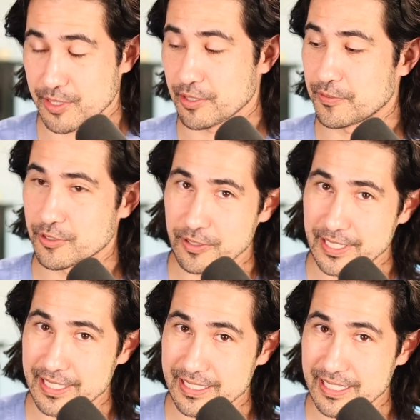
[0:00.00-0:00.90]
So if you
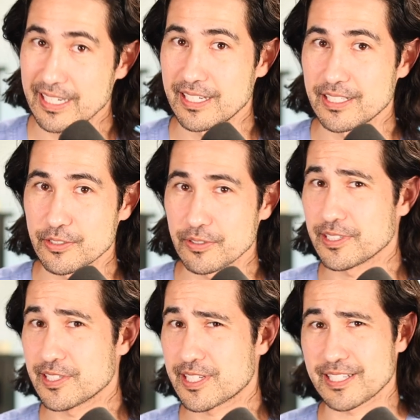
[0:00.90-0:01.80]
drink it, you'll at
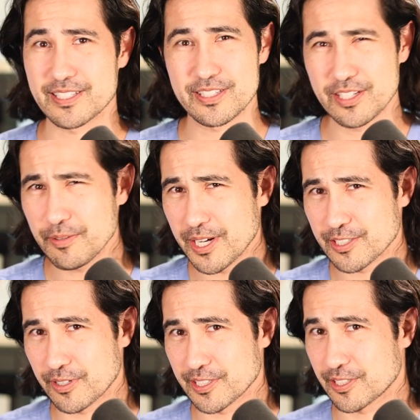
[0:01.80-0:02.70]
least get some
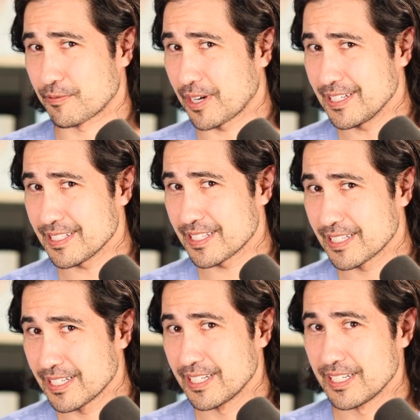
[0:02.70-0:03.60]
hydration, right?
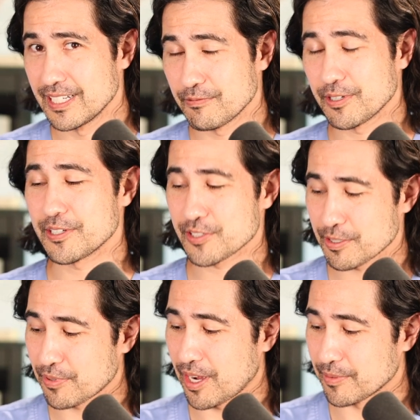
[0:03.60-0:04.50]
Well, here's the
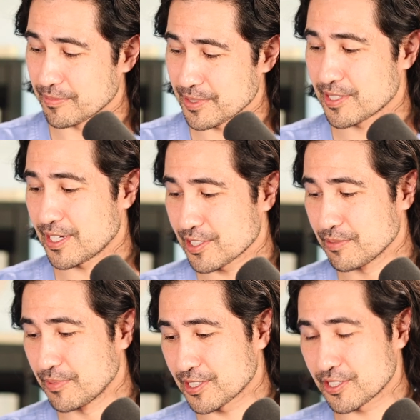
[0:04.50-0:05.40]
problem. It's not
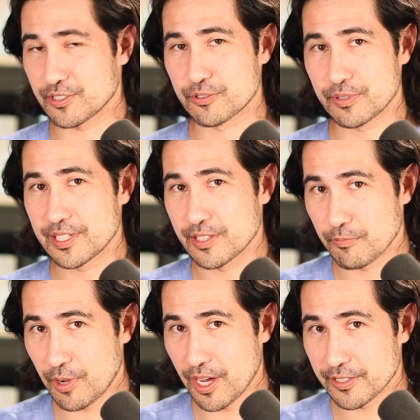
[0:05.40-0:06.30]
so much drinking the
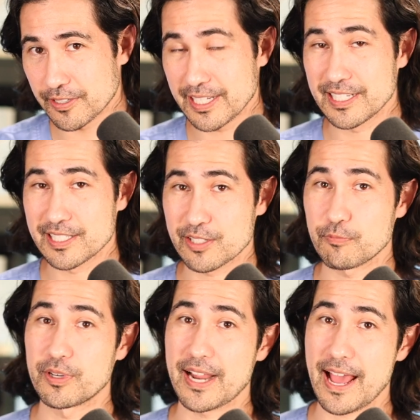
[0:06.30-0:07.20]
water, it's
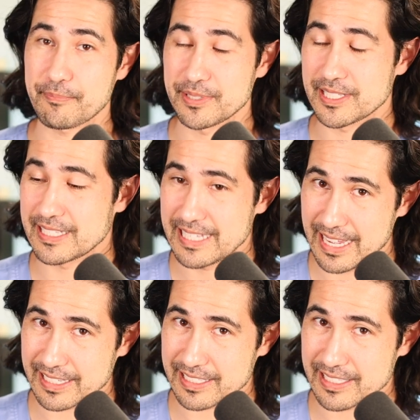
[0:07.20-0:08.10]
what happens
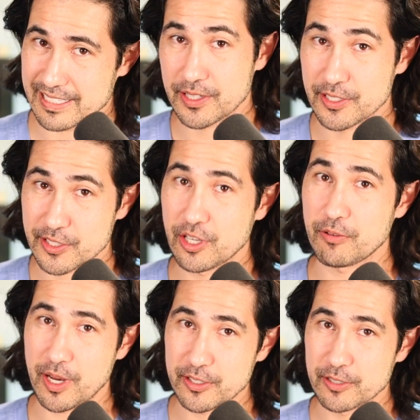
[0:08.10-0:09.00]
next. The
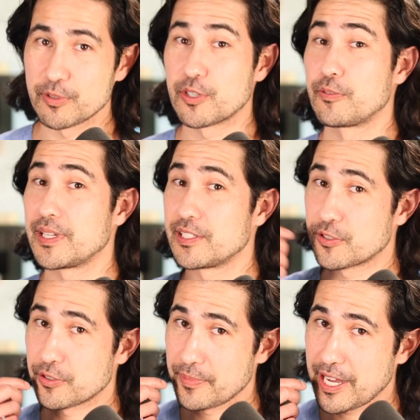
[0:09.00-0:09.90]
salt water will go
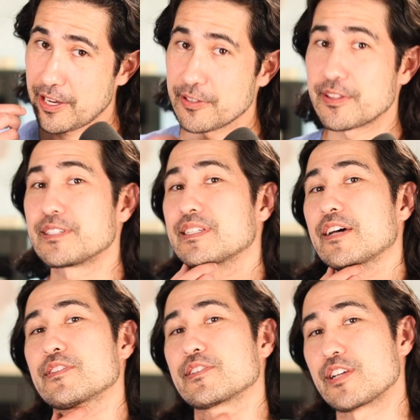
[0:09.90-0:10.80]
into your mouth, then
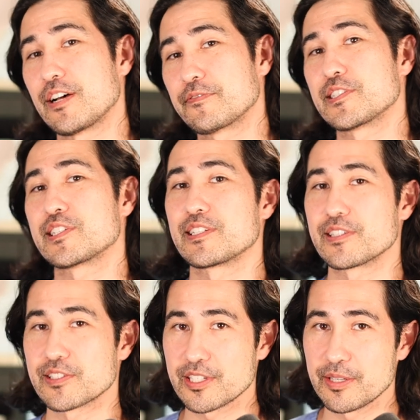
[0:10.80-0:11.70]
down the esophagus,
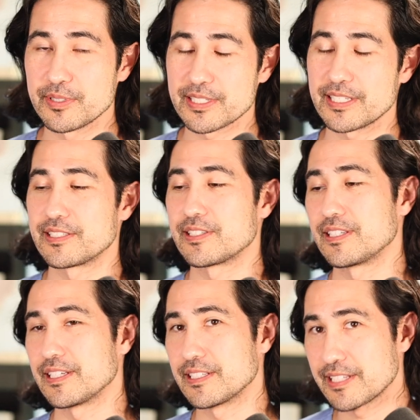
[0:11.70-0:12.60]
into the stomach, into
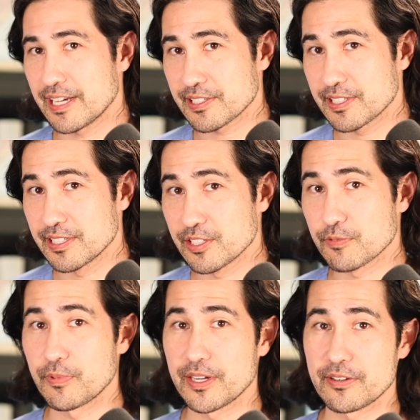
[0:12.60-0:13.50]
the
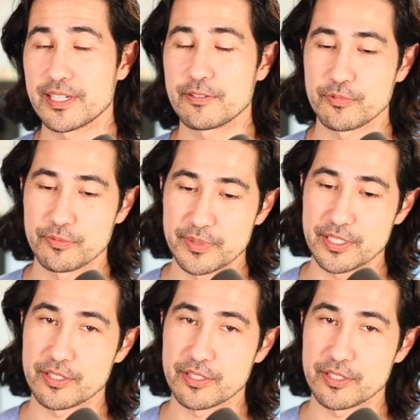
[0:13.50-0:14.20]
intestines, where it will be